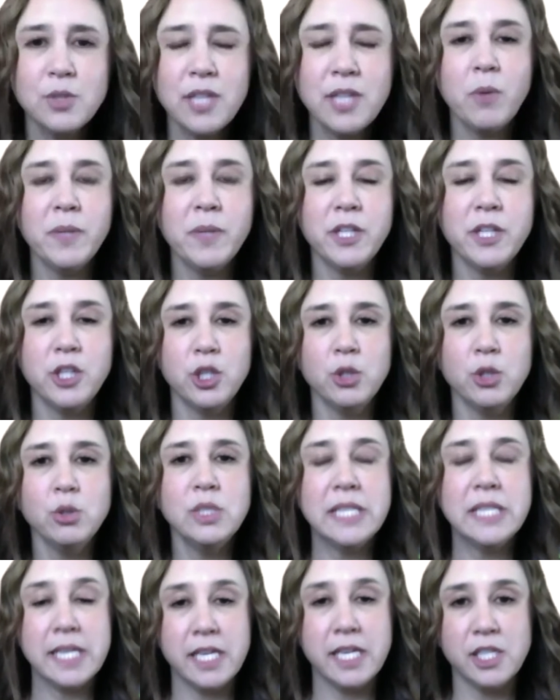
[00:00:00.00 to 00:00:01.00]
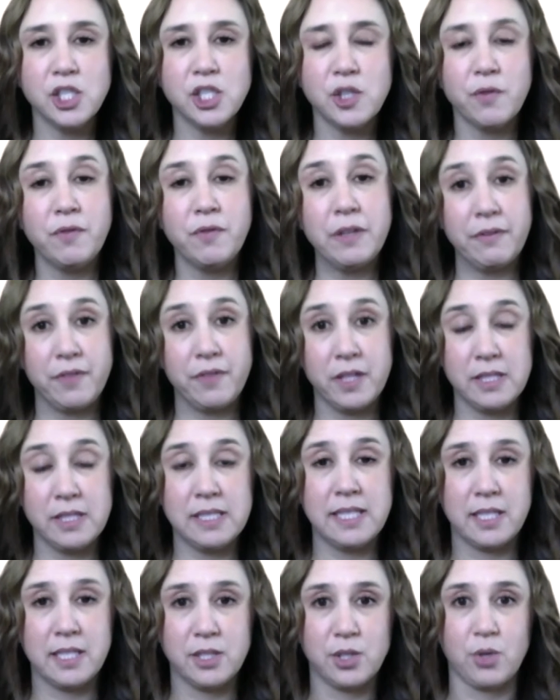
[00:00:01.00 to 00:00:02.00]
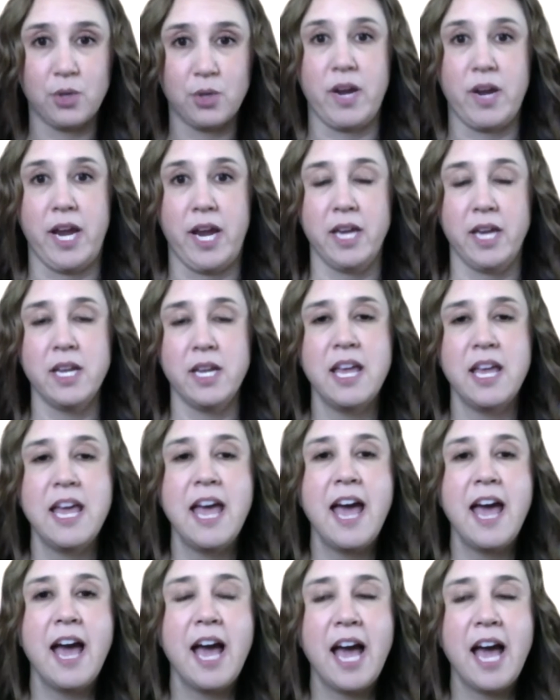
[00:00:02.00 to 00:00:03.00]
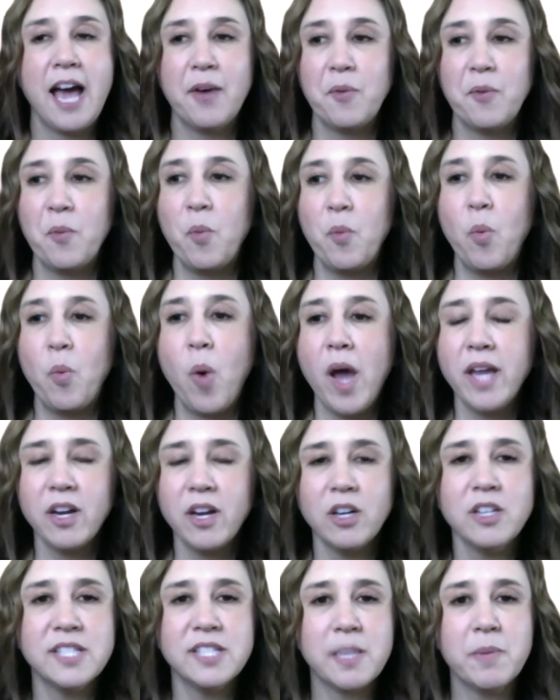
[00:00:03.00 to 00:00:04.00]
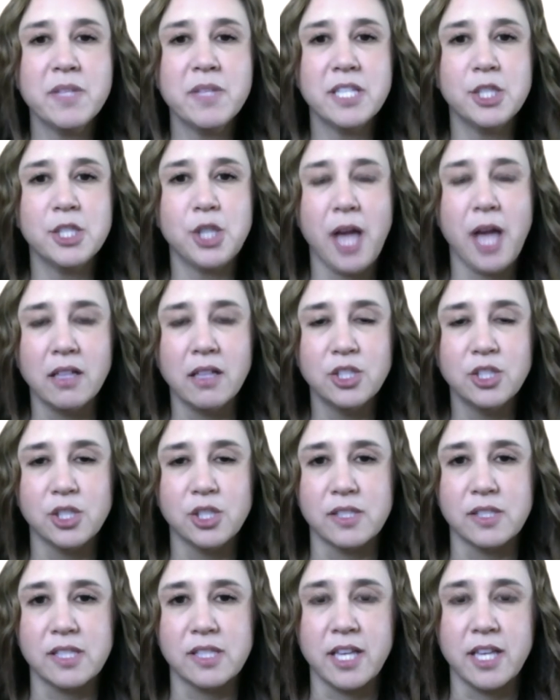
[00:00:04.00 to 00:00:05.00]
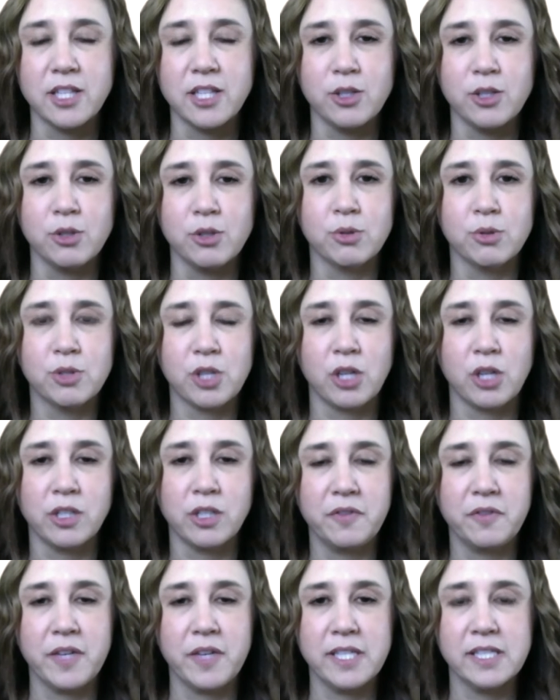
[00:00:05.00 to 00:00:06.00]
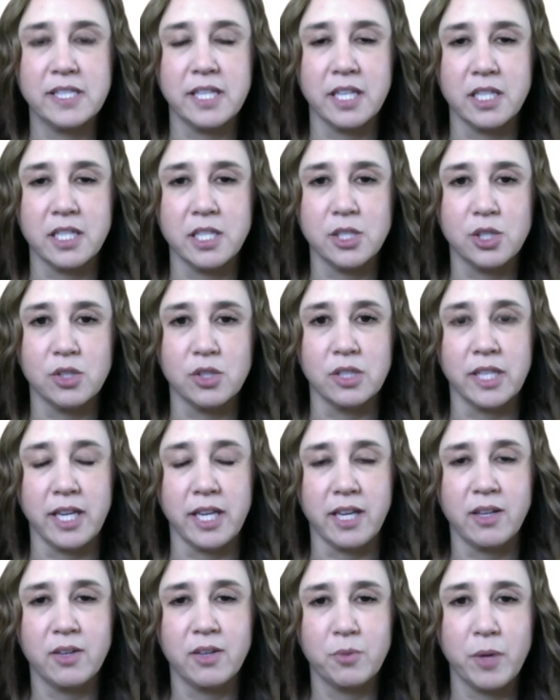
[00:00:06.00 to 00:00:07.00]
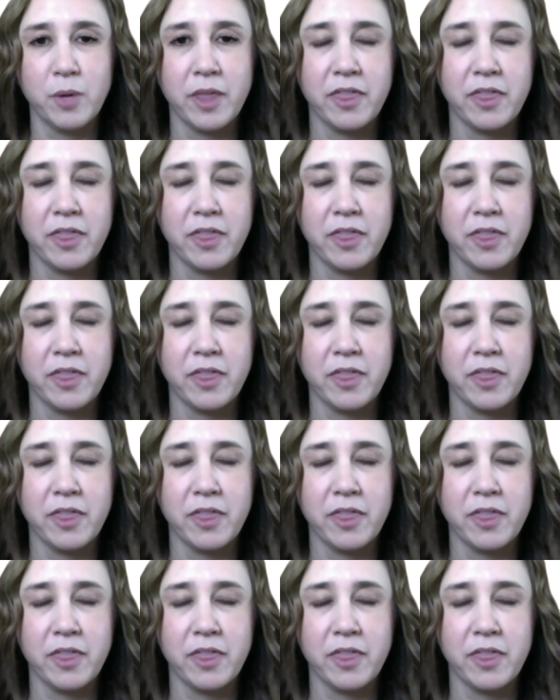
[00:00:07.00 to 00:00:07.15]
me, you teach 5th and 6th grade. What are some of the challenges that you started facing initially with